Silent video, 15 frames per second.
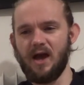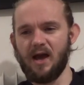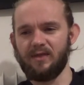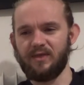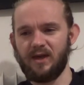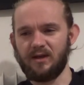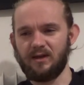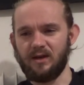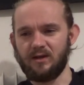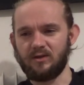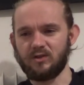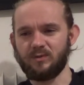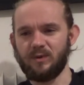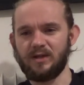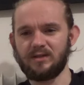and then
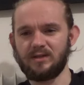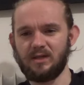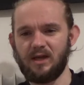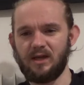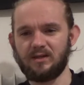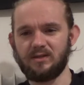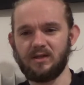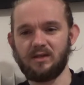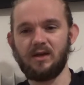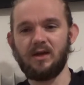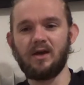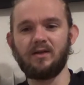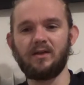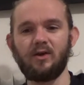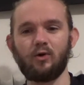in 2018,
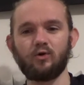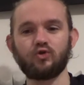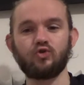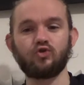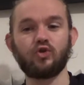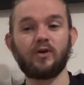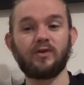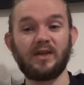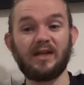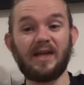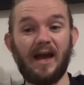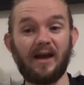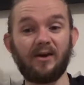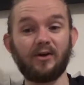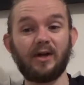they also joined the
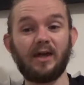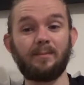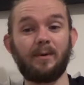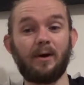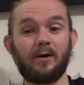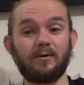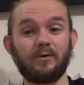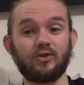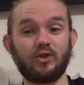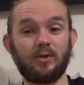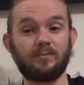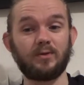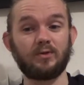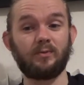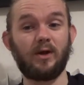Canarchy
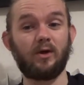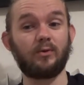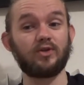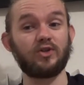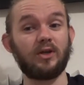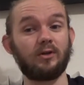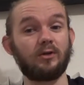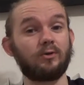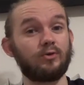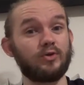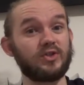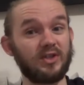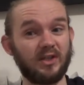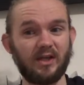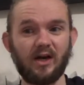partnership as well, which
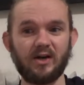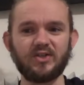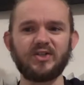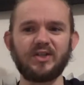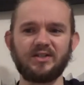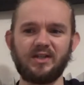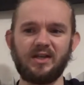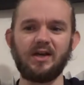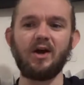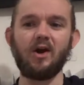includes Cigar City,